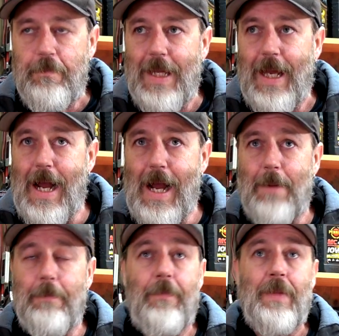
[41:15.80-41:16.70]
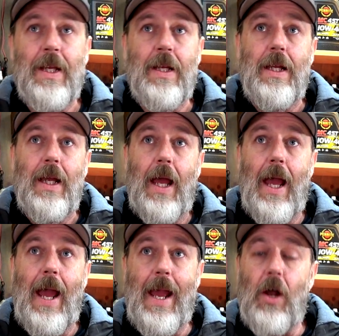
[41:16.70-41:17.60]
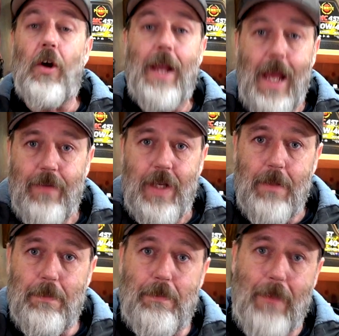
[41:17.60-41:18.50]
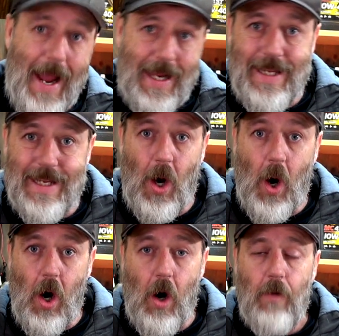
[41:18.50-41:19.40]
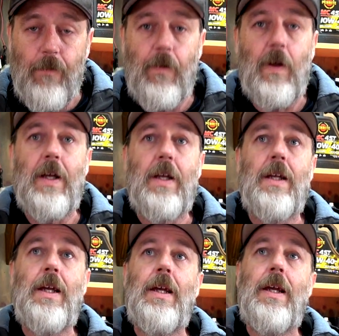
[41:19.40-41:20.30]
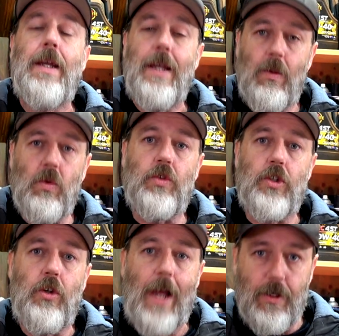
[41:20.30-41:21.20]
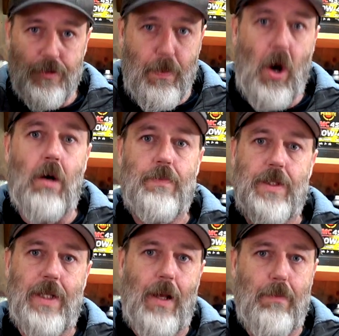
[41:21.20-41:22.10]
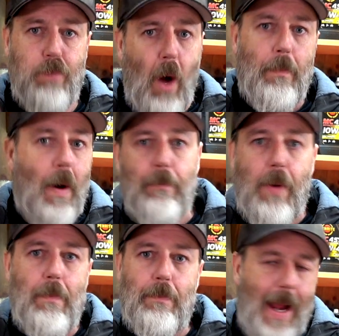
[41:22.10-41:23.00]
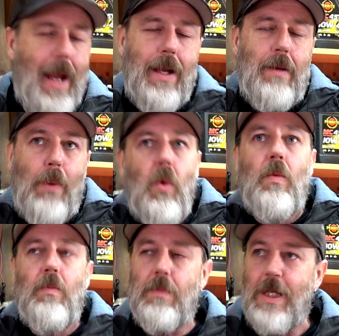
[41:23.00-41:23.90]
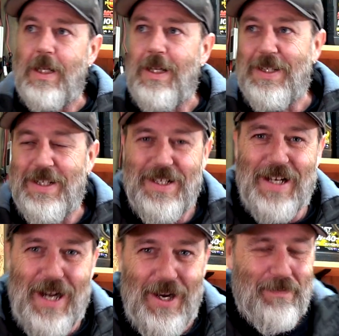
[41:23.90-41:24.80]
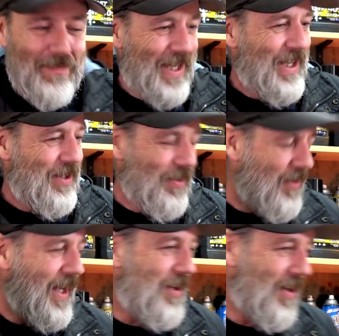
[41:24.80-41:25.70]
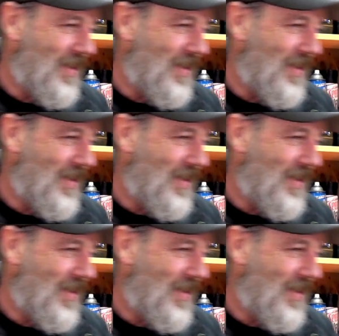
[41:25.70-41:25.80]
And on heavy backing off, it will do those pops, you know, pop, pop, pop, bang, boom, all that kind of